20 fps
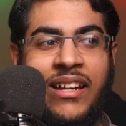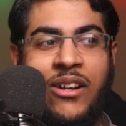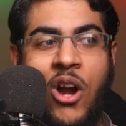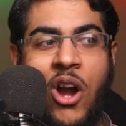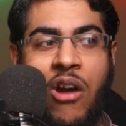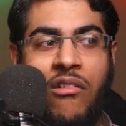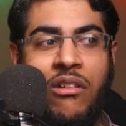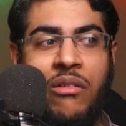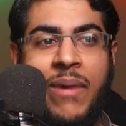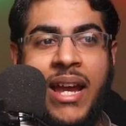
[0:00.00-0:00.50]
is a
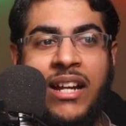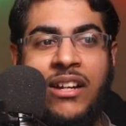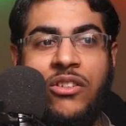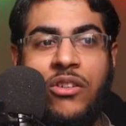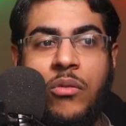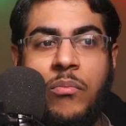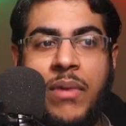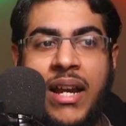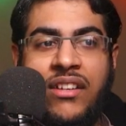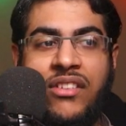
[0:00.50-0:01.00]
hover
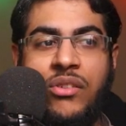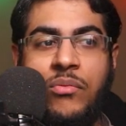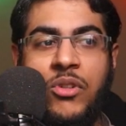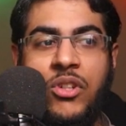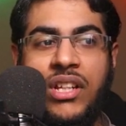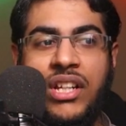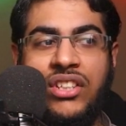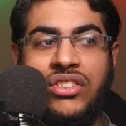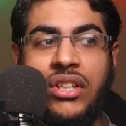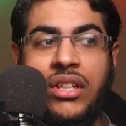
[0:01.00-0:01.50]
mech combat
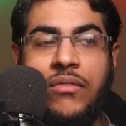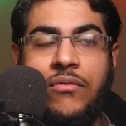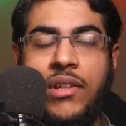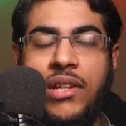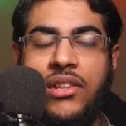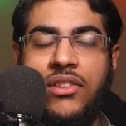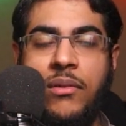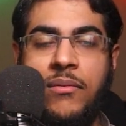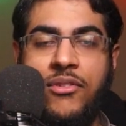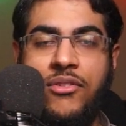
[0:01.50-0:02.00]
simulation
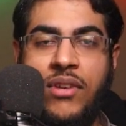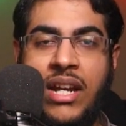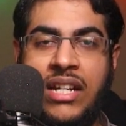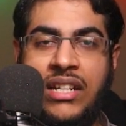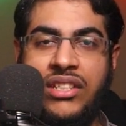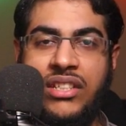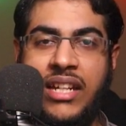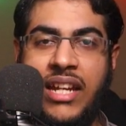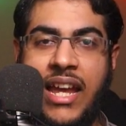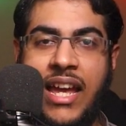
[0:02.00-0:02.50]
with some
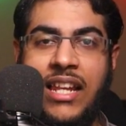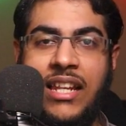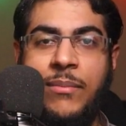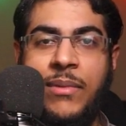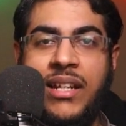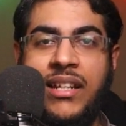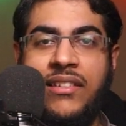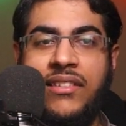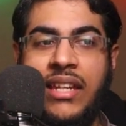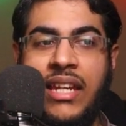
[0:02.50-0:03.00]
strategic
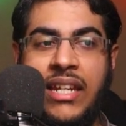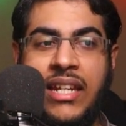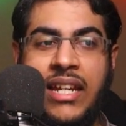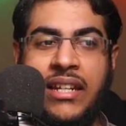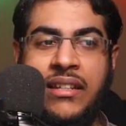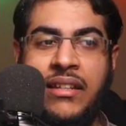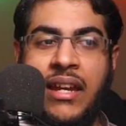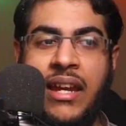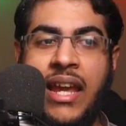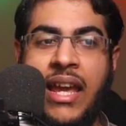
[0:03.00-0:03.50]
elements in
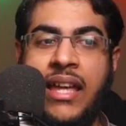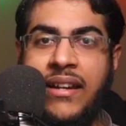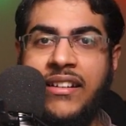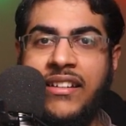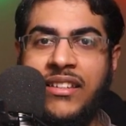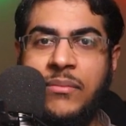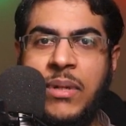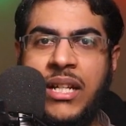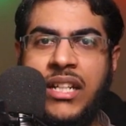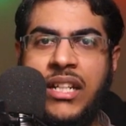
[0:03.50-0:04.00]
it, and
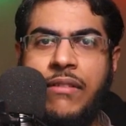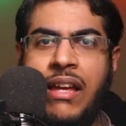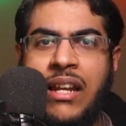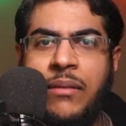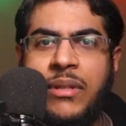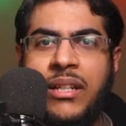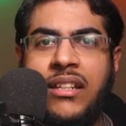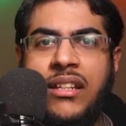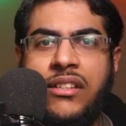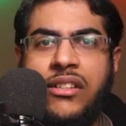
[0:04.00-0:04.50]
it is being
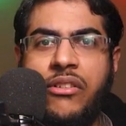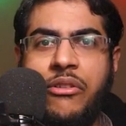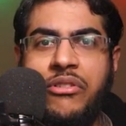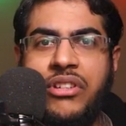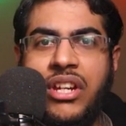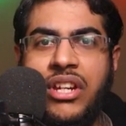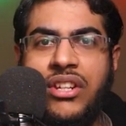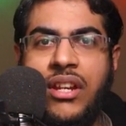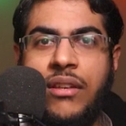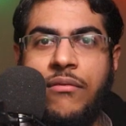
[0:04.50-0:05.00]
developed in
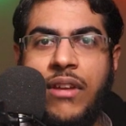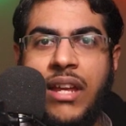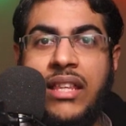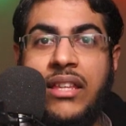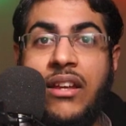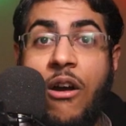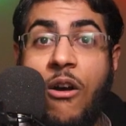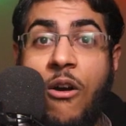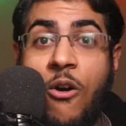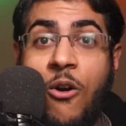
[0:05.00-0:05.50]
association
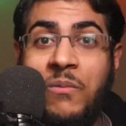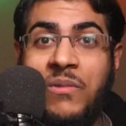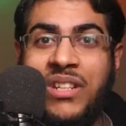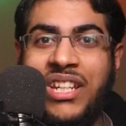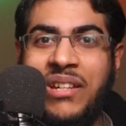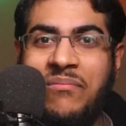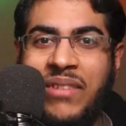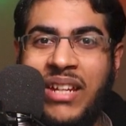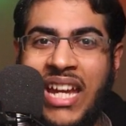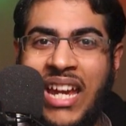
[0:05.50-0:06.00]
with the
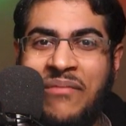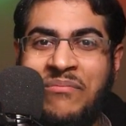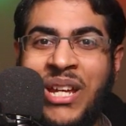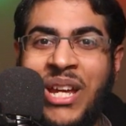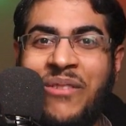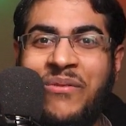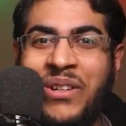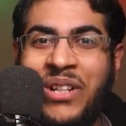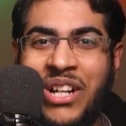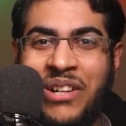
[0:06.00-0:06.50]
HomeTeam
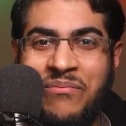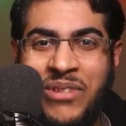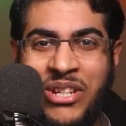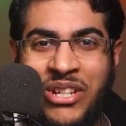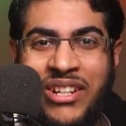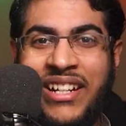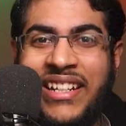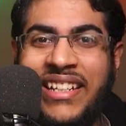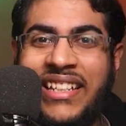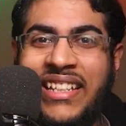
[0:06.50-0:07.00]
GameDev
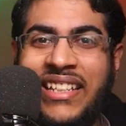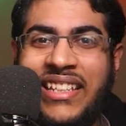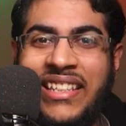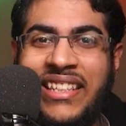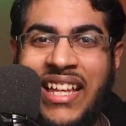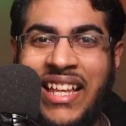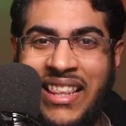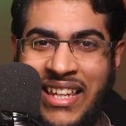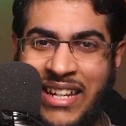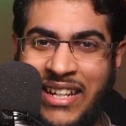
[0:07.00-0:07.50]
community.
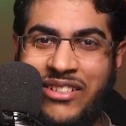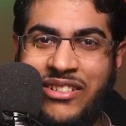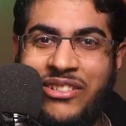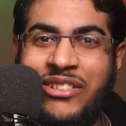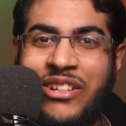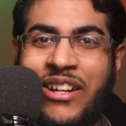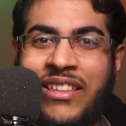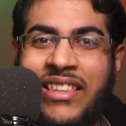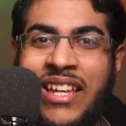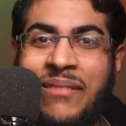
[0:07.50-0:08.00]
The link to
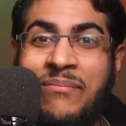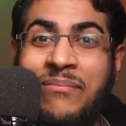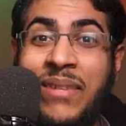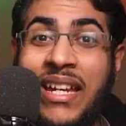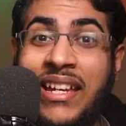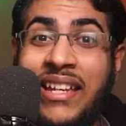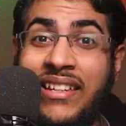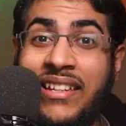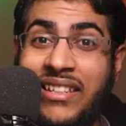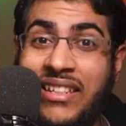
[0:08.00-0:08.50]
join them
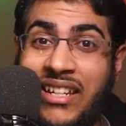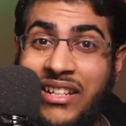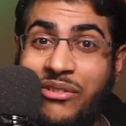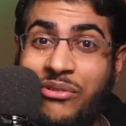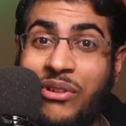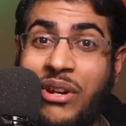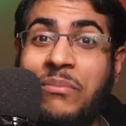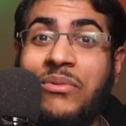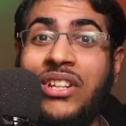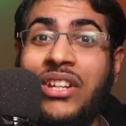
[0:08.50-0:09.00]
is in the
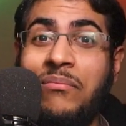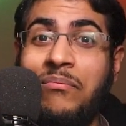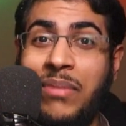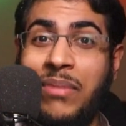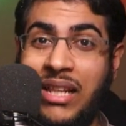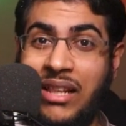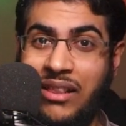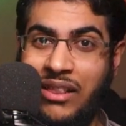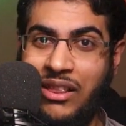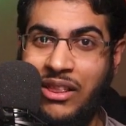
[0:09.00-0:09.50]
description
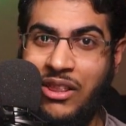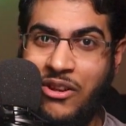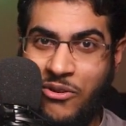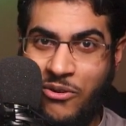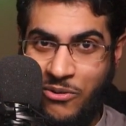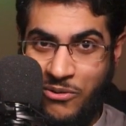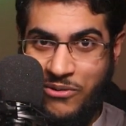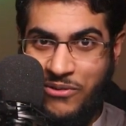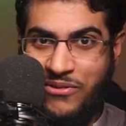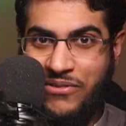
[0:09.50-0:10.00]

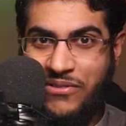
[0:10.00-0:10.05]
below.